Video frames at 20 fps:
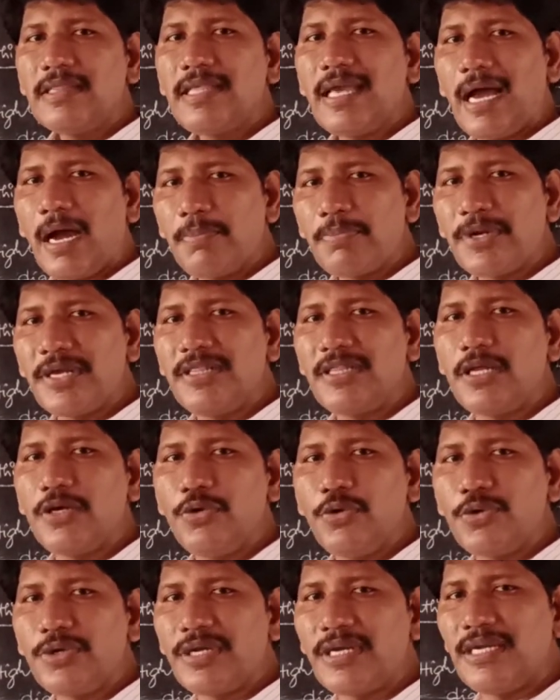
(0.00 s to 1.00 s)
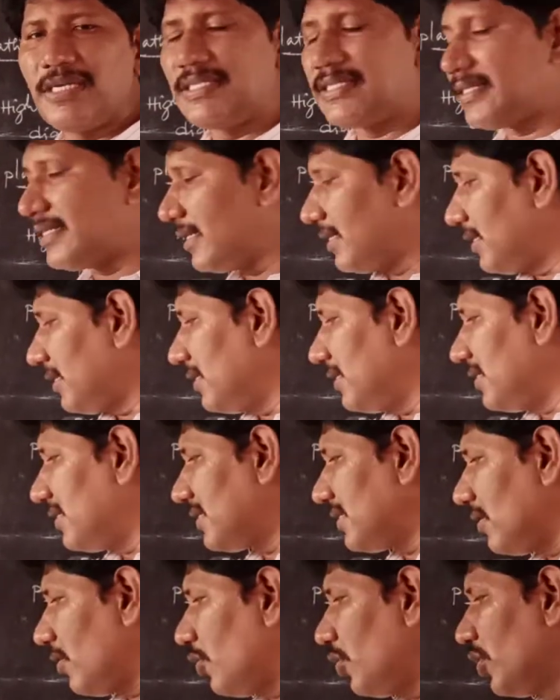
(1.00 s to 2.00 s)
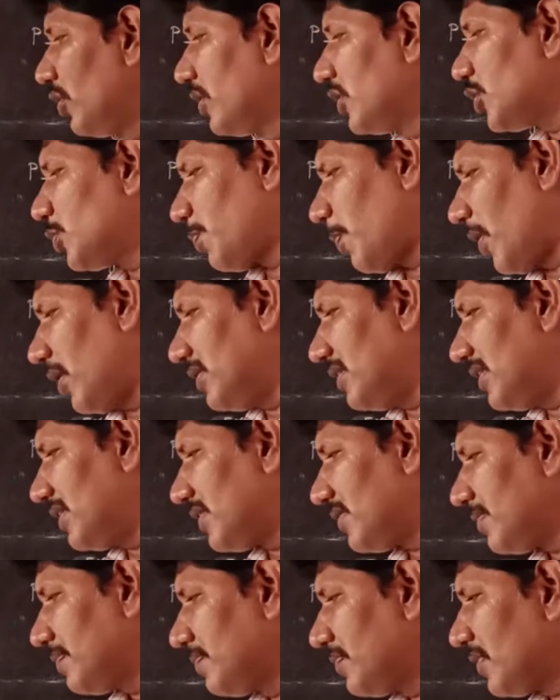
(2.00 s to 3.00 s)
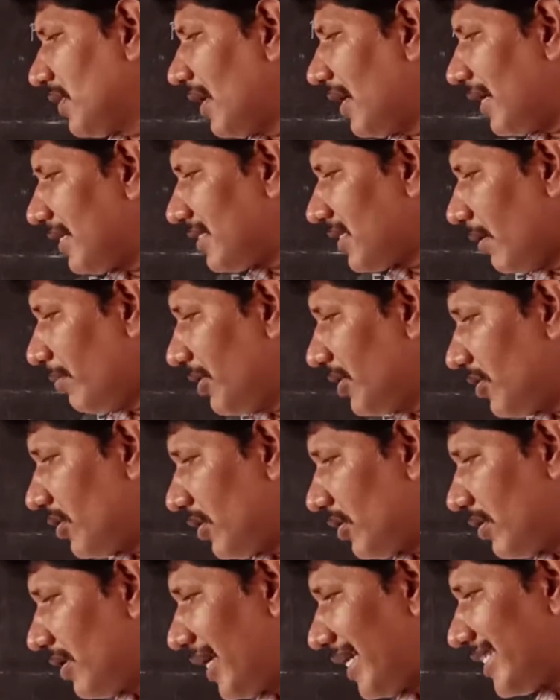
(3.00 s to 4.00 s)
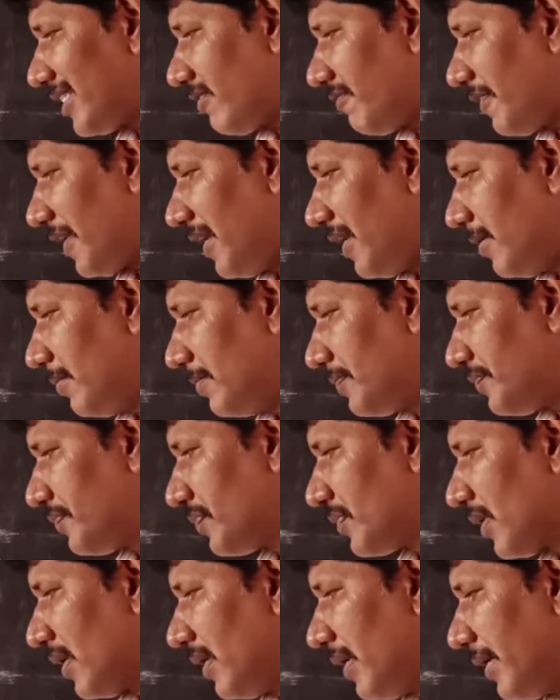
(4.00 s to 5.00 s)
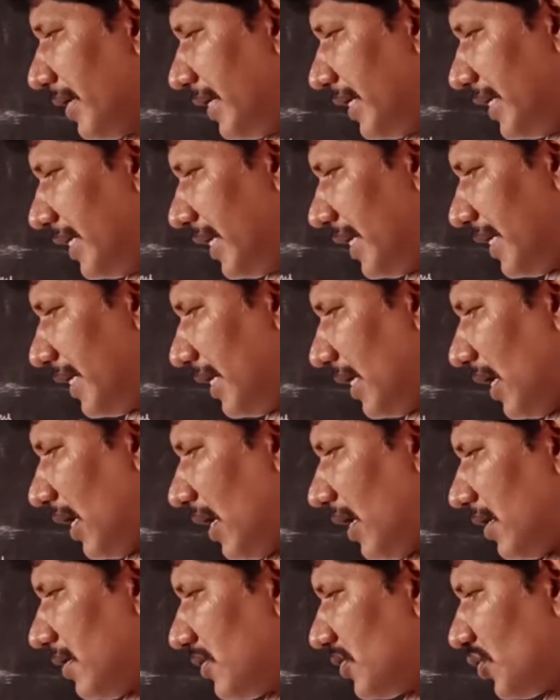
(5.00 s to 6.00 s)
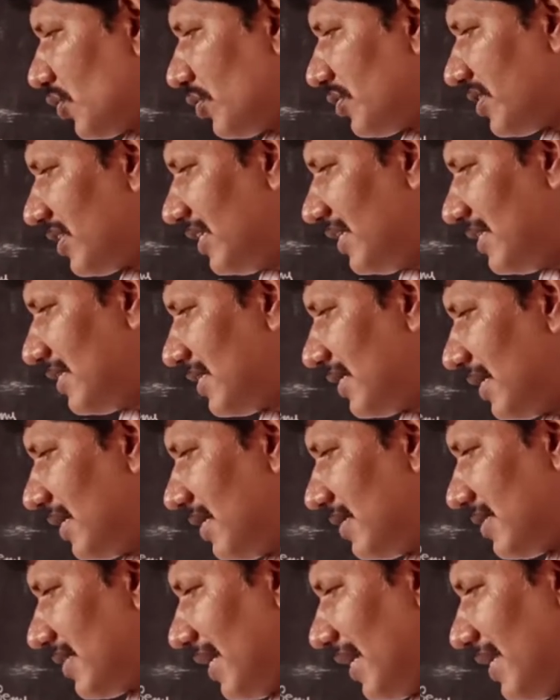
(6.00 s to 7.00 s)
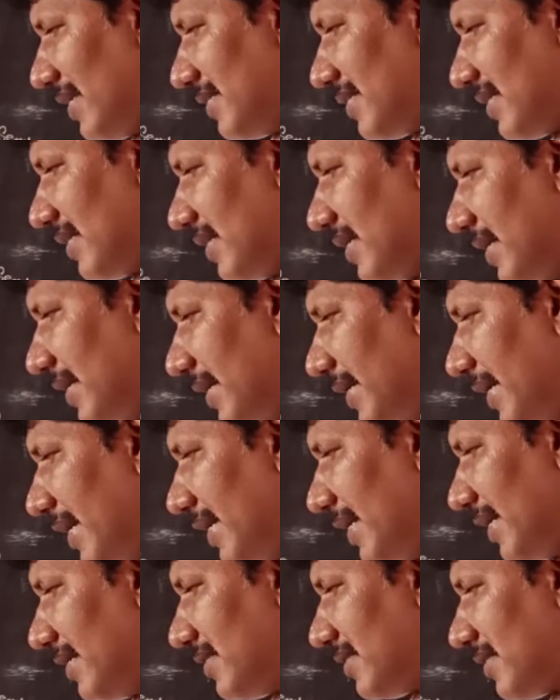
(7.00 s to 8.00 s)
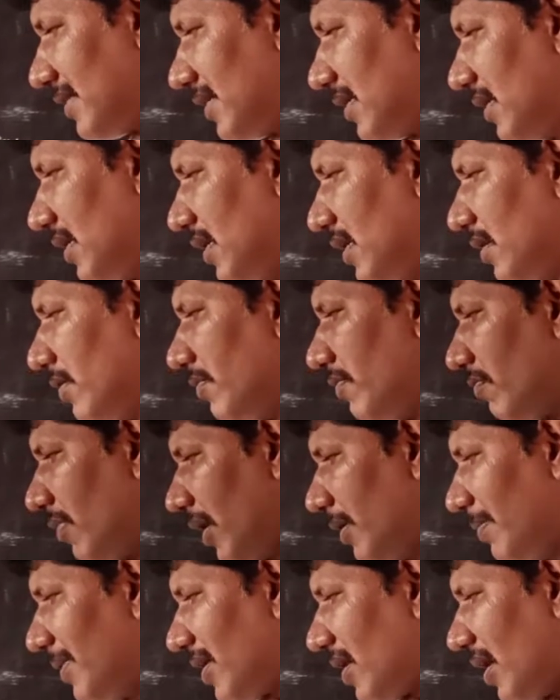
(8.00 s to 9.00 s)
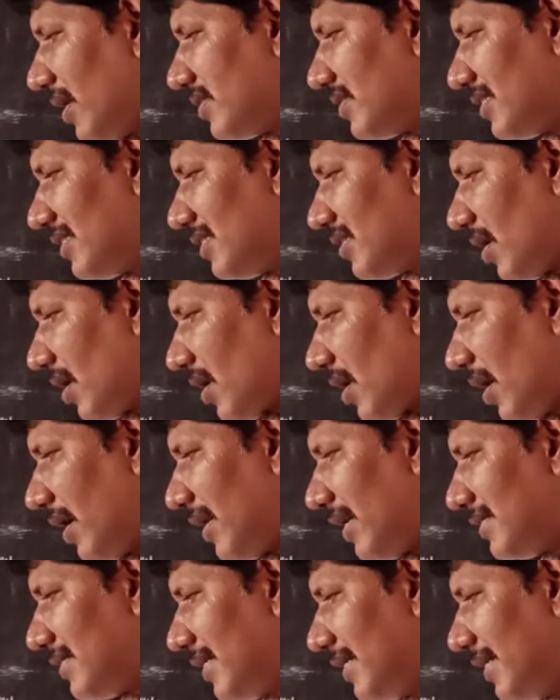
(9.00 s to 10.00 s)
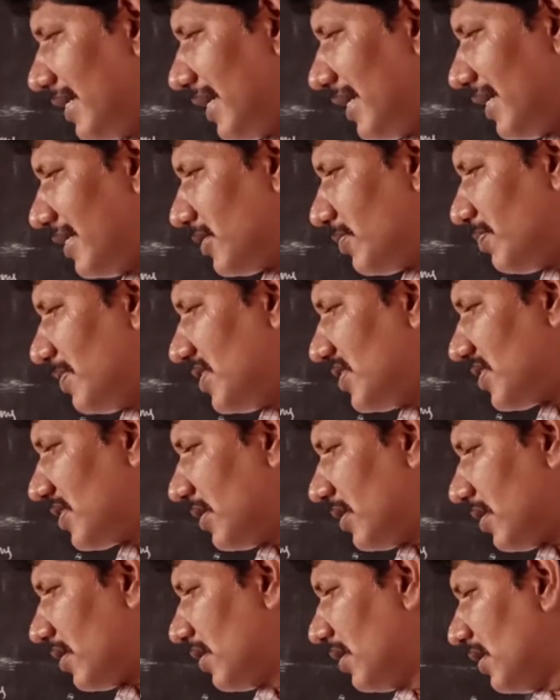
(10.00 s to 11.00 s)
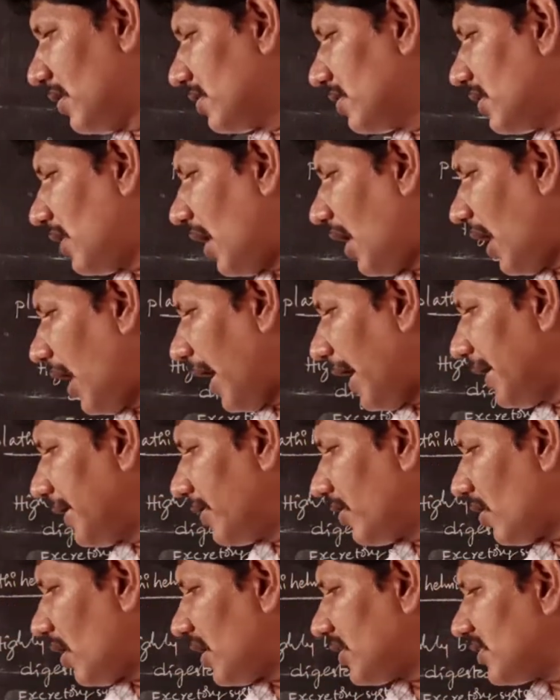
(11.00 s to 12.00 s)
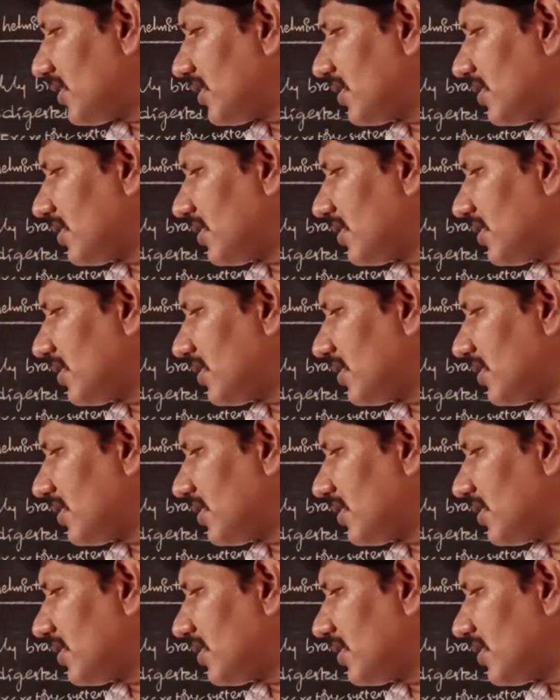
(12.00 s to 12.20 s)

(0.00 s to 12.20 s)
they obtain the nutrients in these sponges. Let us come into the next phylum, Nidaria. So C is silence, Nidarians. Why? Because these are called as Nidarians means the hydras